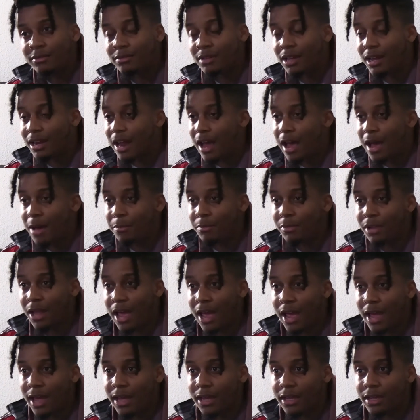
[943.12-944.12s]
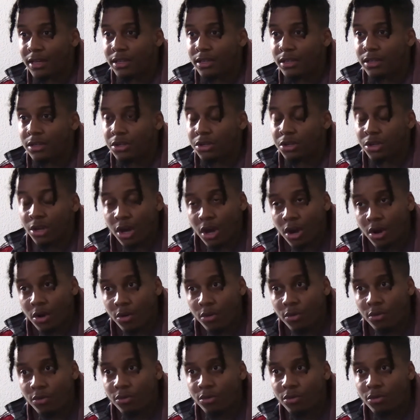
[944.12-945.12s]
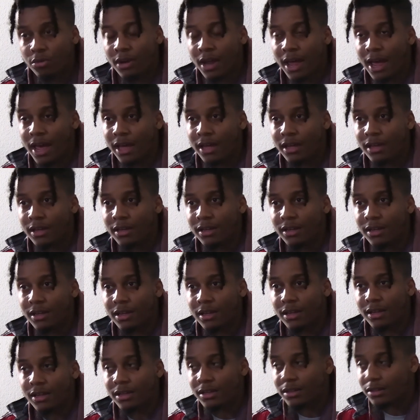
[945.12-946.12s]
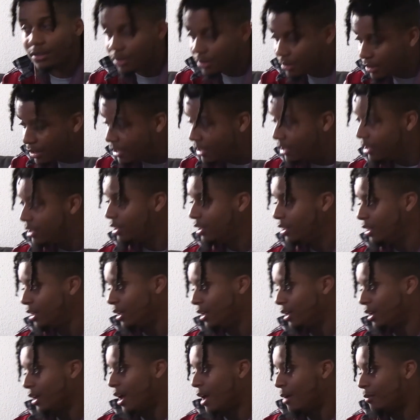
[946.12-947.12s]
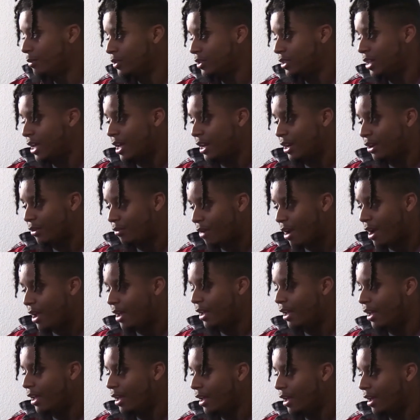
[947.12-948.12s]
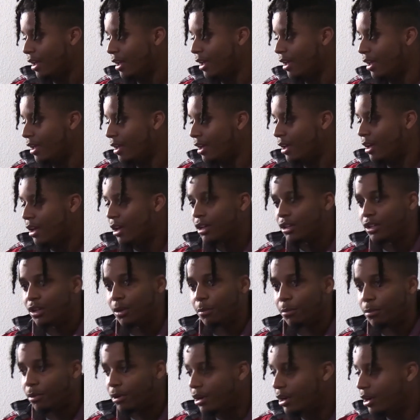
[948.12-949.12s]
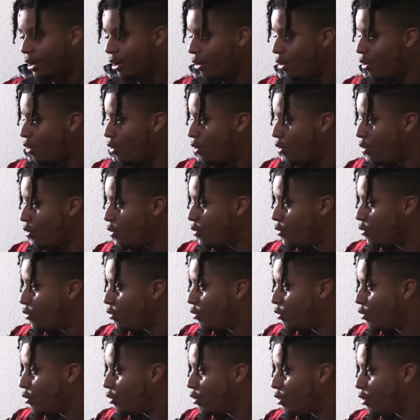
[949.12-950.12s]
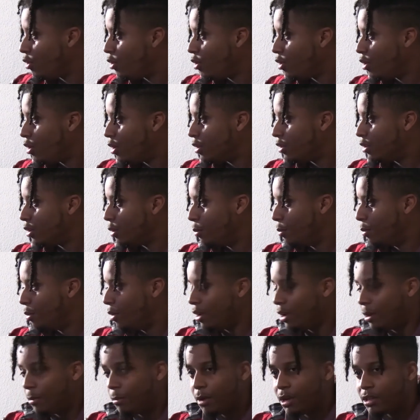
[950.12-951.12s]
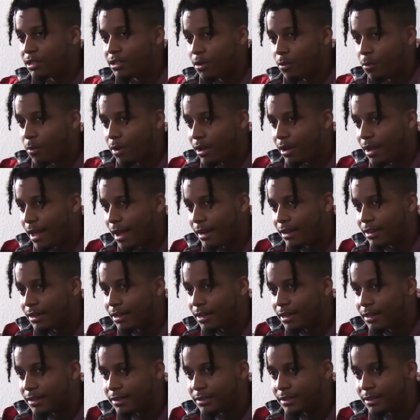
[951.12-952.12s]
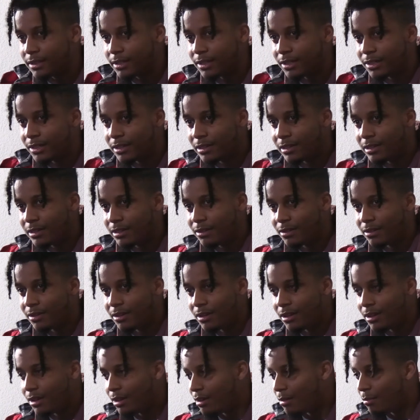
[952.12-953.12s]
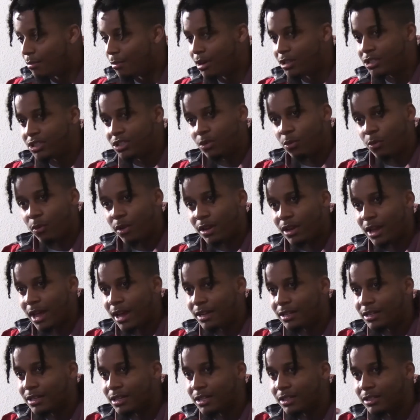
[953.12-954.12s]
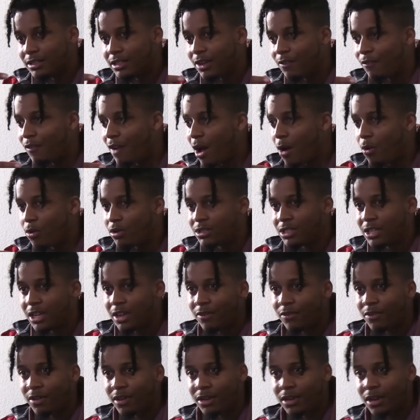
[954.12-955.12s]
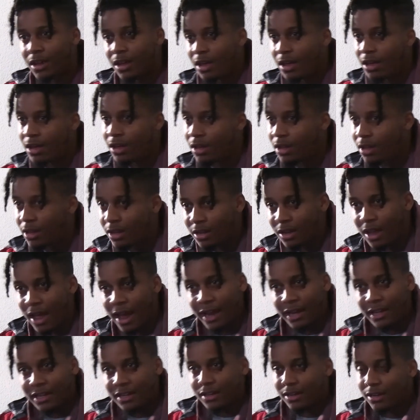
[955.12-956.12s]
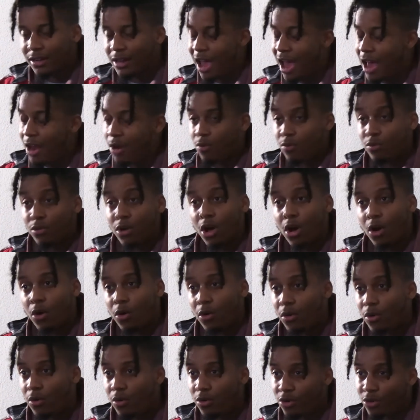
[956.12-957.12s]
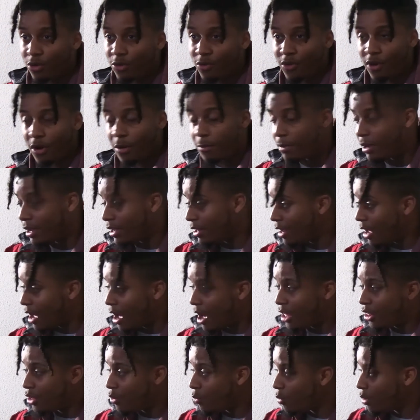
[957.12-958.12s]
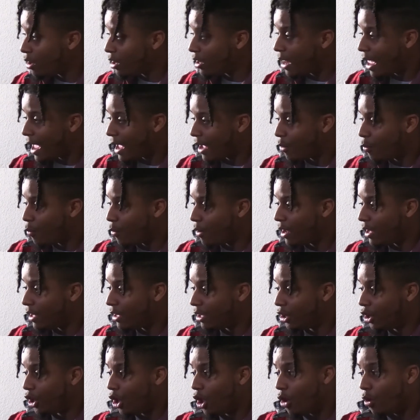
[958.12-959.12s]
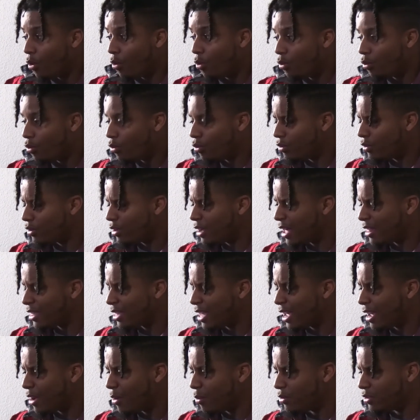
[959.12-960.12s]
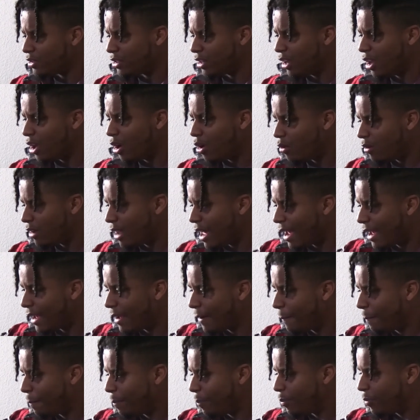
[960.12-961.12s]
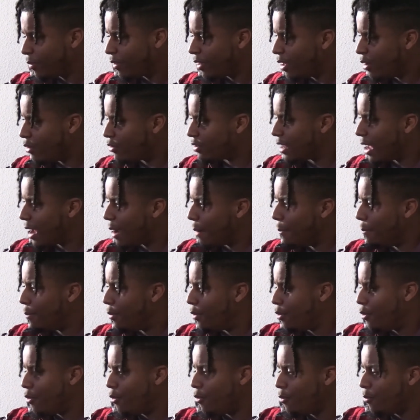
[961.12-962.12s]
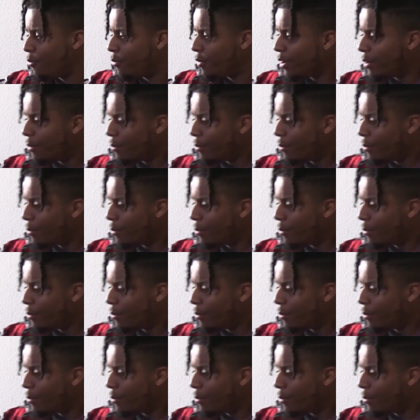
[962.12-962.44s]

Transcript: that I'm like, yo, like literally, I'm standing right here. The bullet hole, the bullet must have went like this. Mm. Must have went like this. If I was even like, I don't know. You feel me? The other one like went low. I think it was low. Like it was like boom